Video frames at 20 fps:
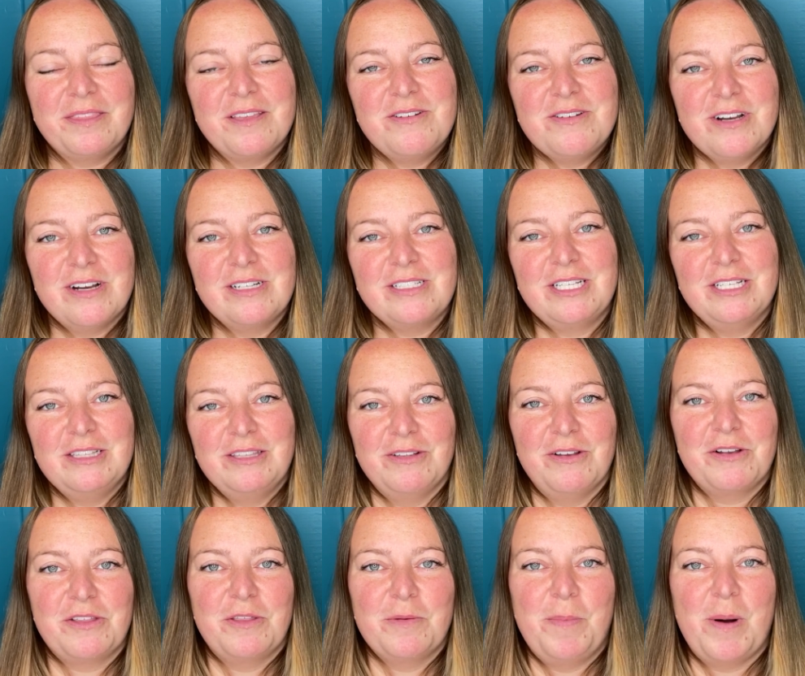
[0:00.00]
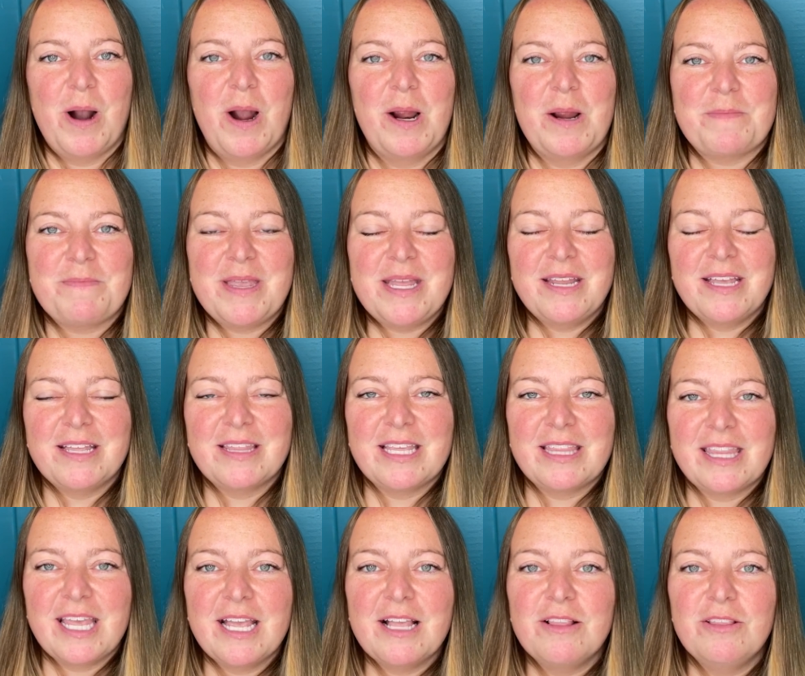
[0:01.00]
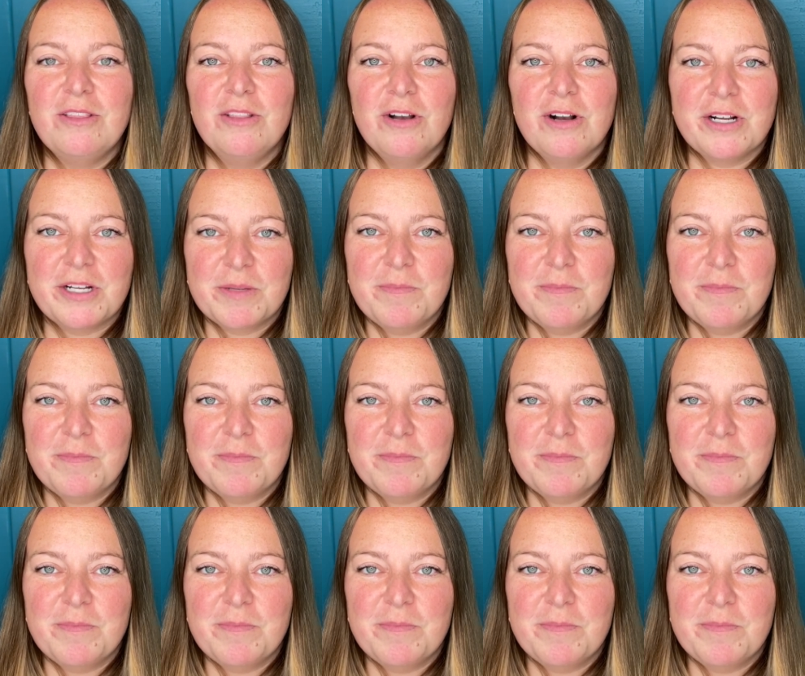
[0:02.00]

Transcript: the dog to look the part, meaning that they look